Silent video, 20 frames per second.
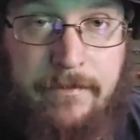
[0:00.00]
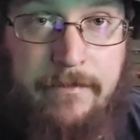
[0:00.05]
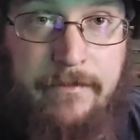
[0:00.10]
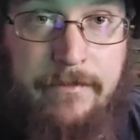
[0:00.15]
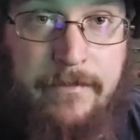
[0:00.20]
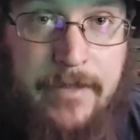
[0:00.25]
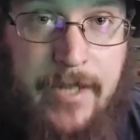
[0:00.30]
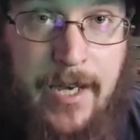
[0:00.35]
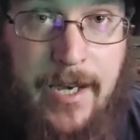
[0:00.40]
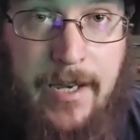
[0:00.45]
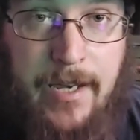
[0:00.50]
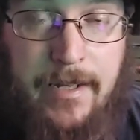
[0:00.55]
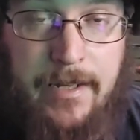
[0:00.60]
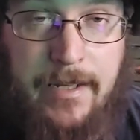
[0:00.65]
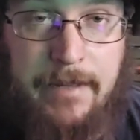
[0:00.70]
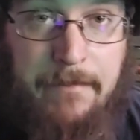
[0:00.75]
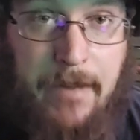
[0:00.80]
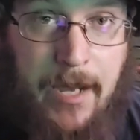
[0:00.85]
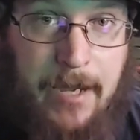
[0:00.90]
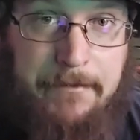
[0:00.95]
not,
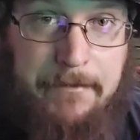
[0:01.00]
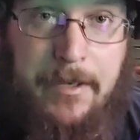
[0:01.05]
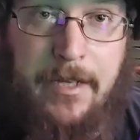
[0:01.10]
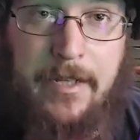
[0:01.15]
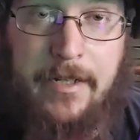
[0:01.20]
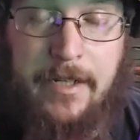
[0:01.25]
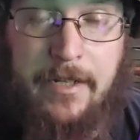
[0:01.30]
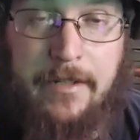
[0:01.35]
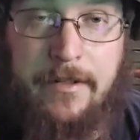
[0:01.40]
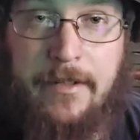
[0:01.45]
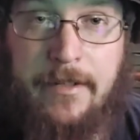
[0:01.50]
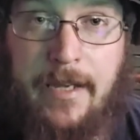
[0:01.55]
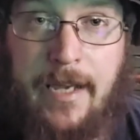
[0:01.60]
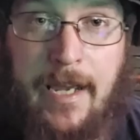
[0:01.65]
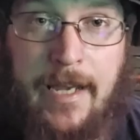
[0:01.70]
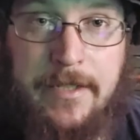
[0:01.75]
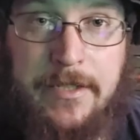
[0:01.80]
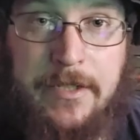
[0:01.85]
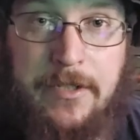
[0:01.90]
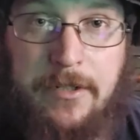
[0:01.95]
in my opinion,
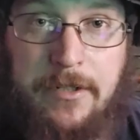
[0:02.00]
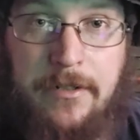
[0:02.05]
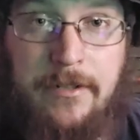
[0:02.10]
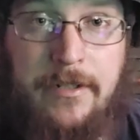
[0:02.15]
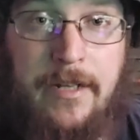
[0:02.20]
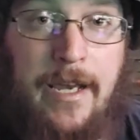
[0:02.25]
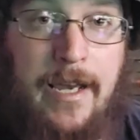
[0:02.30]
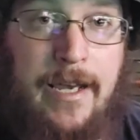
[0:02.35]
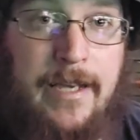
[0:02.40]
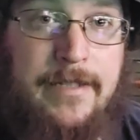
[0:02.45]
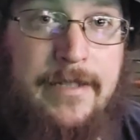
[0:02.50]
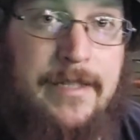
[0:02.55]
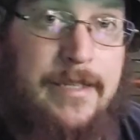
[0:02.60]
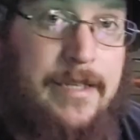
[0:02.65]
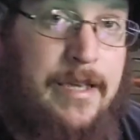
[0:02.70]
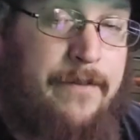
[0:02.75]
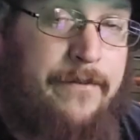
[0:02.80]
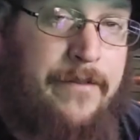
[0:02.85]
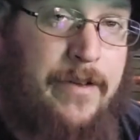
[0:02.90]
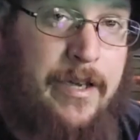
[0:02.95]
as good as
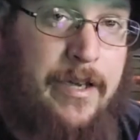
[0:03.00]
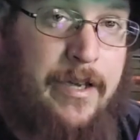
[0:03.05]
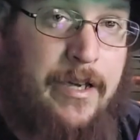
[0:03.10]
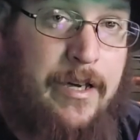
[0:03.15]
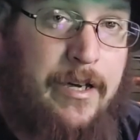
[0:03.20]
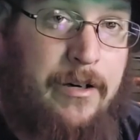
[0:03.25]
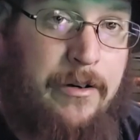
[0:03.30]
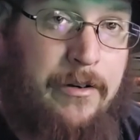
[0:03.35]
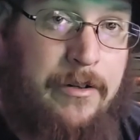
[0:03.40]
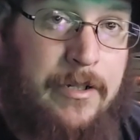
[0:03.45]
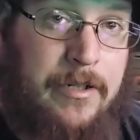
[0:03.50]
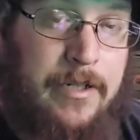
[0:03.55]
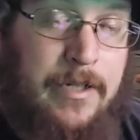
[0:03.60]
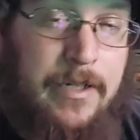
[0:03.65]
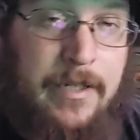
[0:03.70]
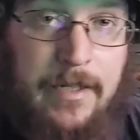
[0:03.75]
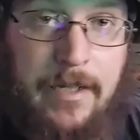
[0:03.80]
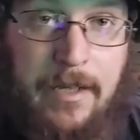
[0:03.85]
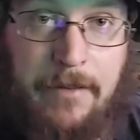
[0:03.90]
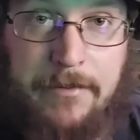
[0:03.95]
the FAL.
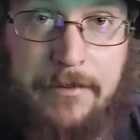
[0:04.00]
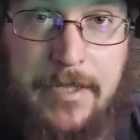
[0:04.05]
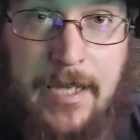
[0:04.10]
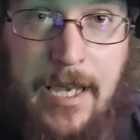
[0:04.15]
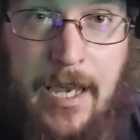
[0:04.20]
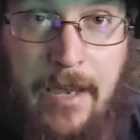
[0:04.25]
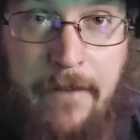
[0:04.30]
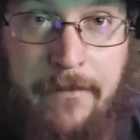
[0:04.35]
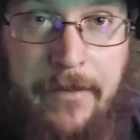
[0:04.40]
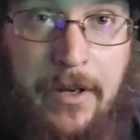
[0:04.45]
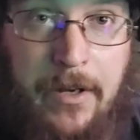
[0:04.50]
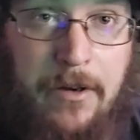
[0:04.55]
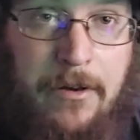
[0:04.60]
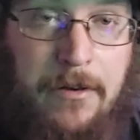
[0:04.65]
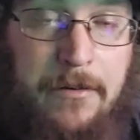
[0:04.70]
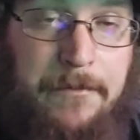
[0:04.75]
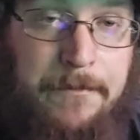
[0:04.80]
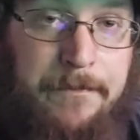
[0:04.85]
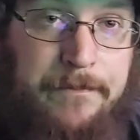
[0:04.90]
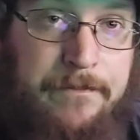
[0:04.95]
It was
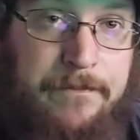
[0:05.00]
heavier.